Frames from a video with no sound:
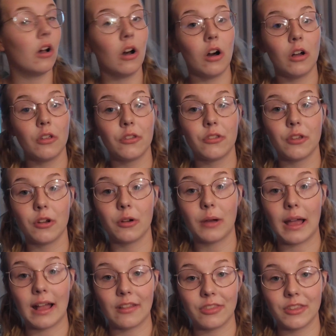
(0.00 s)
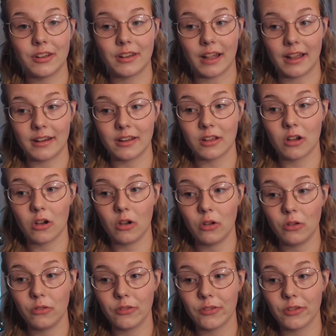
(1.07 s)
Also, at the dining
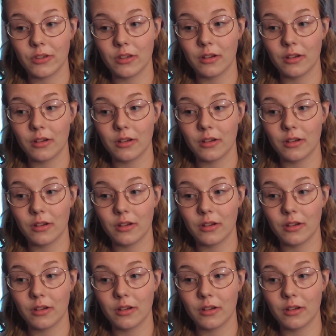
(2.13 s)
halls,